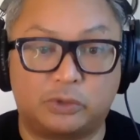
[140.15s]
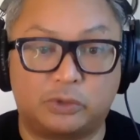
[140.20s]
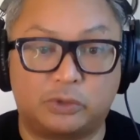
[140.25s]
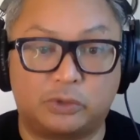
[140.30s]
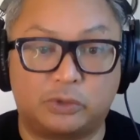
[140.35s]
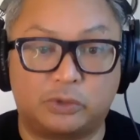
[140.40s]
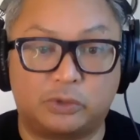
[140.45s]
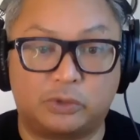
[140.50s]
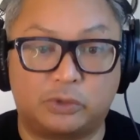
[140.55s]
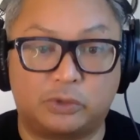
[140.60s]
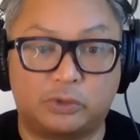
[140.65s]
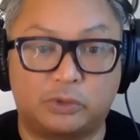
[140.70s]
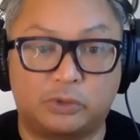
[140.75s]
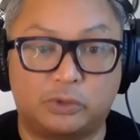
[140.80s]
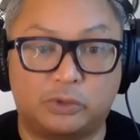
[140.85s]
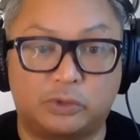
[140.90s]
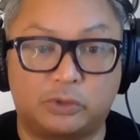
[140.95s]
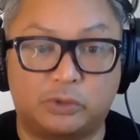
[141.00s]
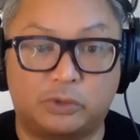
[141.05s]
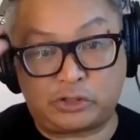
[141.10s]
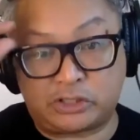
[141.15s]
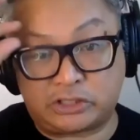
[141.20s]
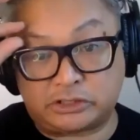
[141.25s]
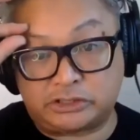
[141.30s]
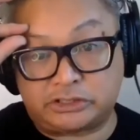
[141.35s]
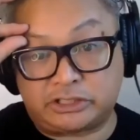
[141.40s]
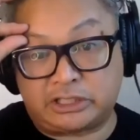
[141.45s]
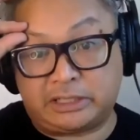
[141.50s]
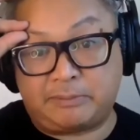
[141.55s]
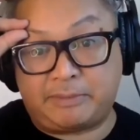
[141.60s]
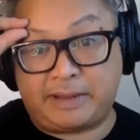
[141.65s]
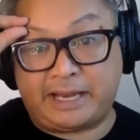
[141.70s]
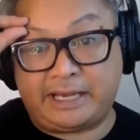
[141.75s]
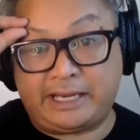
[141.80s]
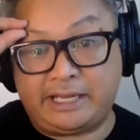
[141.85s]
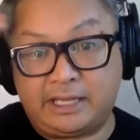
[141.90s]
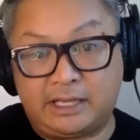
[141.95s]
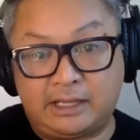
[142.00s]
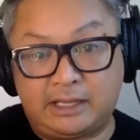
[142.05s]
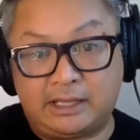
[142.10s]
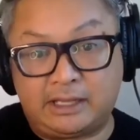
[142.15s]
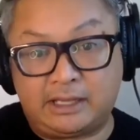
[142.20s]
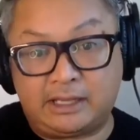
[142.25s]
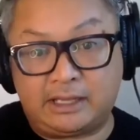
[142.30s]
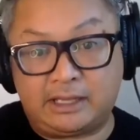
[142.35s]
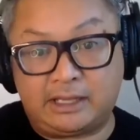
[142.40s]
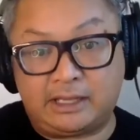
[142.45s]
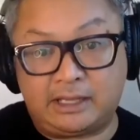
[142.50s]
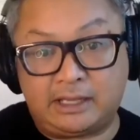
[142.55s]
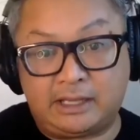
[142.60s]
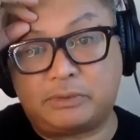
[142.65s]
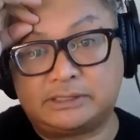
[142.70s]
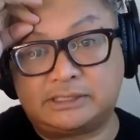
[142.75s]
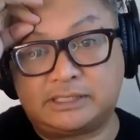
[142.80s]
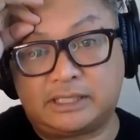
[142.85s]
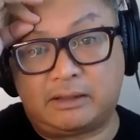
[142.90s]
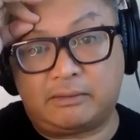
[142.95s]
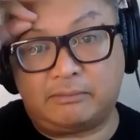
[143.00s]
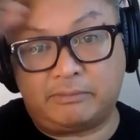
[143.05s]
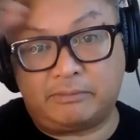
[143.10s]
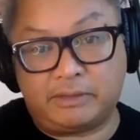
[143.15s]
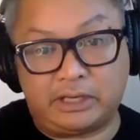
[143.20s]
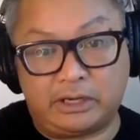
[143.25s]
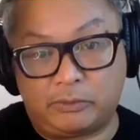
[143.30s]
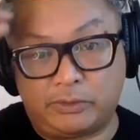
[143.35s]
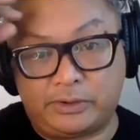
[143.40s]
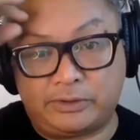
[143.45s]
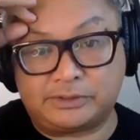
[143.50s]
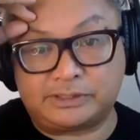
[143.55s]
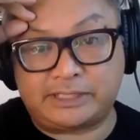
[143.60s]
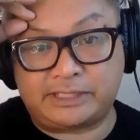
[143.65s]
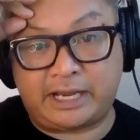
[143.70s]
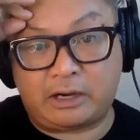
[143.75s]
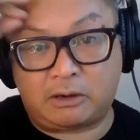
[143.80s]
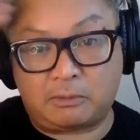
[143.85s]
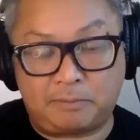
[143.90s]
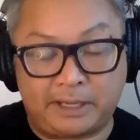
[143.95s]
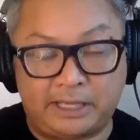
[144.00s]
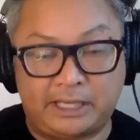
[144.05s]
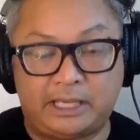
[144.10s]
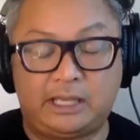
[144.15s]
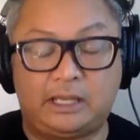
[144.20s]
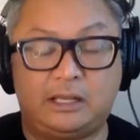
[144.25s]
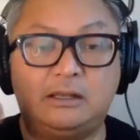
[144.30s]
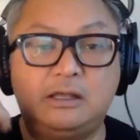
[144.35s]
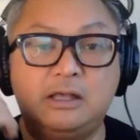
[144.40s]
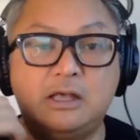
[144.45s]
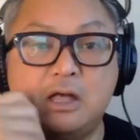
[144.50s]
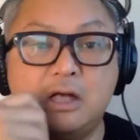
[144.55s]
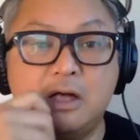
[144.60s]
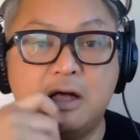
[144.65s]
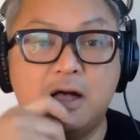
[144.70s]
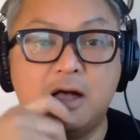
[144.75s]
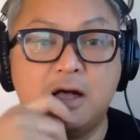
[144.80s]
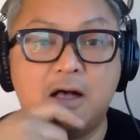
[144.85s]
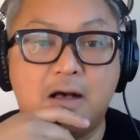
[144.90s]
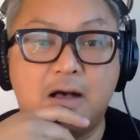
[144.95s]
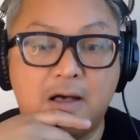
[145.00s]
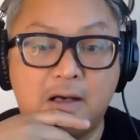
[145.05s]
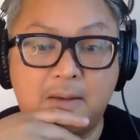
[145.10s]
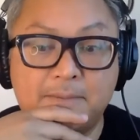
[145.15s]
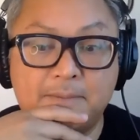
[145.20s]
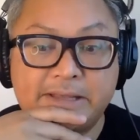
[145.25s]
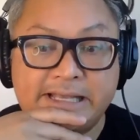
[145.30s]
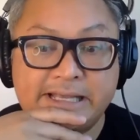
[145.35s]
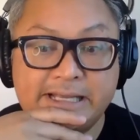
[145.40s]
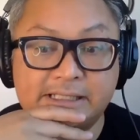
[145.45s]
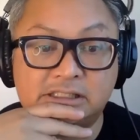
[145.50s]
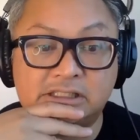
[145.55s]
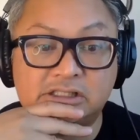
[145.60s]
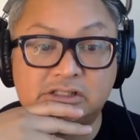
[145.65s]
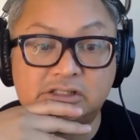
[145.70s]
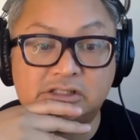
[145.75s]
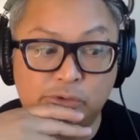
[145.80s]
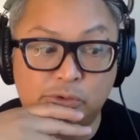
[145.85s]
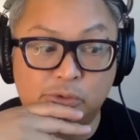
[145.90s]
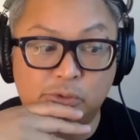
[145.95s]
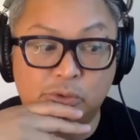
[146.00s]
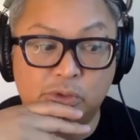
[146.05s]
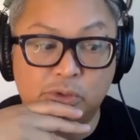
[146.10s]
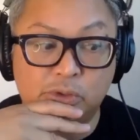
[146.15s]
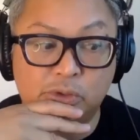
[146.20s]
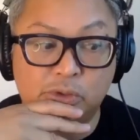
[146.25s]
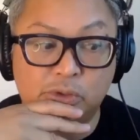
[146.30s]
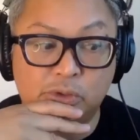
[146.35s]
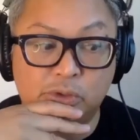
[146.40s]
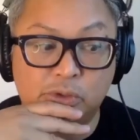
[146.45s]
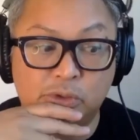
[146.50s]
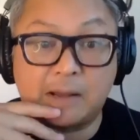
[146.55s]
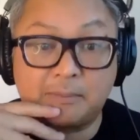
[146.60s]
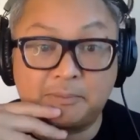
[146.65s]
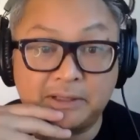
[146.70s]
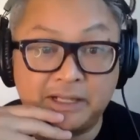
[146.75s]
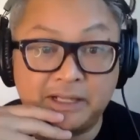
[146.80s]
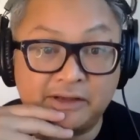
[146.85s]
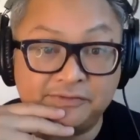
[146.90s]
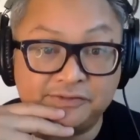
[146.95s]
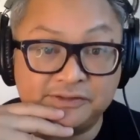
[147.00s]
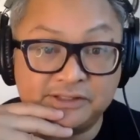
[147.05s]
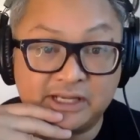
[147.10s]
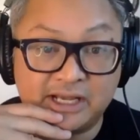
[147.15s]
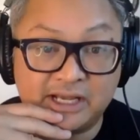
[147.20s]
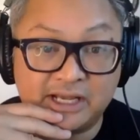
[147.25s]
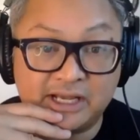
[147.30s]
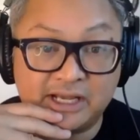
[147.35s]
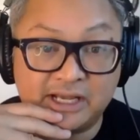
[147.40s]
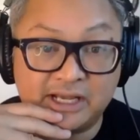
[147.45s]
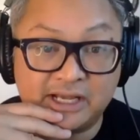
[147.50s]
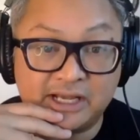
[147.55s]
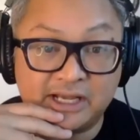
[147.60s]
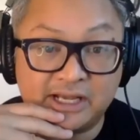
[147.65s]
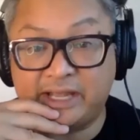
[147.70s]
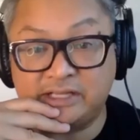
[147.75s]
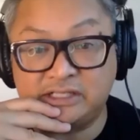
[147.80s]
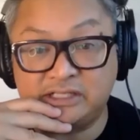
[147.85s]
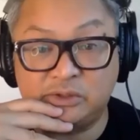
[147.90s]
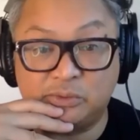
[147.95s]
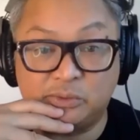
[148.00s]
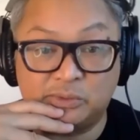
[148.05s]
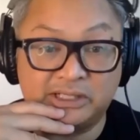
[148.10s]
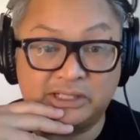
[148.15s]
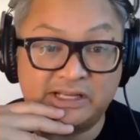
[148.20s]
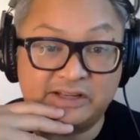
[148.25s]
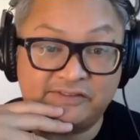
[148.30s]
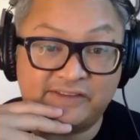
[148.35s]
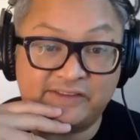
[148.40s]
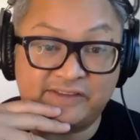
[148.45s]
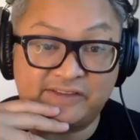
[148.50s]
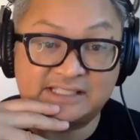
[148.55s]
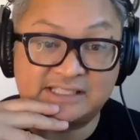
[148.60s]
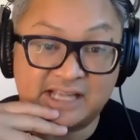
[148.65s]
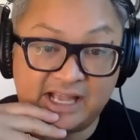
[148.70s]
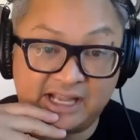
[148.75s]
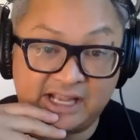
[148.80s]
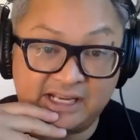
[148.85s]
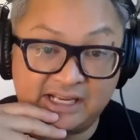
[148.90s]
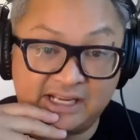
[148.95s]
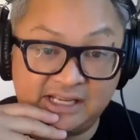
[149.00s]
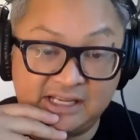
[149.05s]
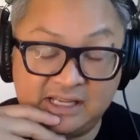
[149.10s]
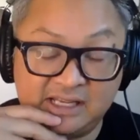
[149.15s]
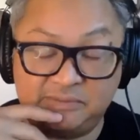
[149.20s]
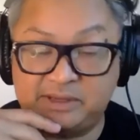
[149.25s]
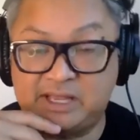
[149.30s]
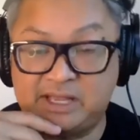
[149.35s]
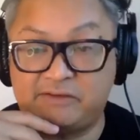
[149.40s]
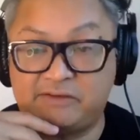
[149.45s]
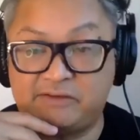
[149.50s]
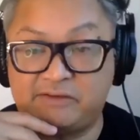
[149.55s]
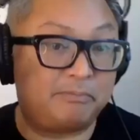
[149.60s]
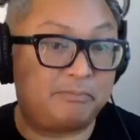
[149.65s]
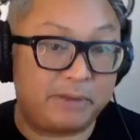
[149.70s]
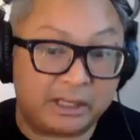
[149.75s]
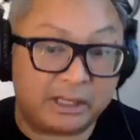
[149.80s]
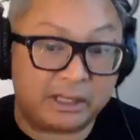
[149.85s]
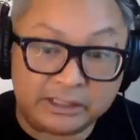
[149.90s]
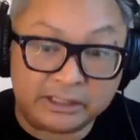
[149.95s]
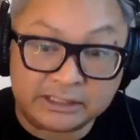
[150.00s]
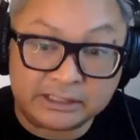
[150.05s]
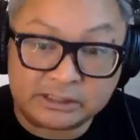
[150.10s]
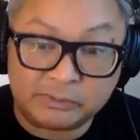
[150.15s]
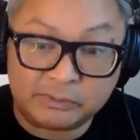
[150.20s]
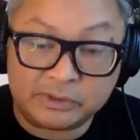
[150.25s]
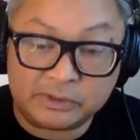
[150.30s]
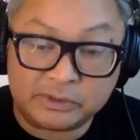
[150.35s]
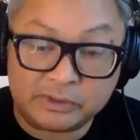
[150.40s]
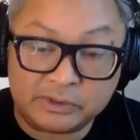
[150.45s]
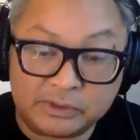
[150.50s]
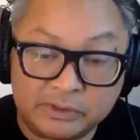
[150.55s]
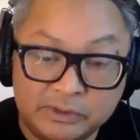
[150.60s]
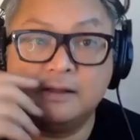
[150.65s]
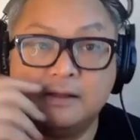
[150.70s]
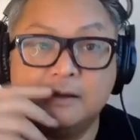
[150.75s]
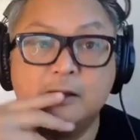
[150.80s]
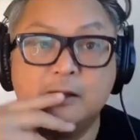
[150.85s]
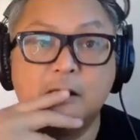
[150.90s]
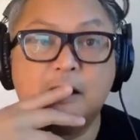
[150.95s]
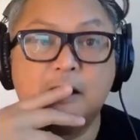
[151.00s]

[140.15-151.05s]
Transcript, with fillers: Mm-hmm. Um, he has trichotillomania. That was, um, mm-hmm. um, you know, he was hair picking. Yep. Um, he had started to uh, shoplift as a way to relieve anxiety. He became very rebellious with me.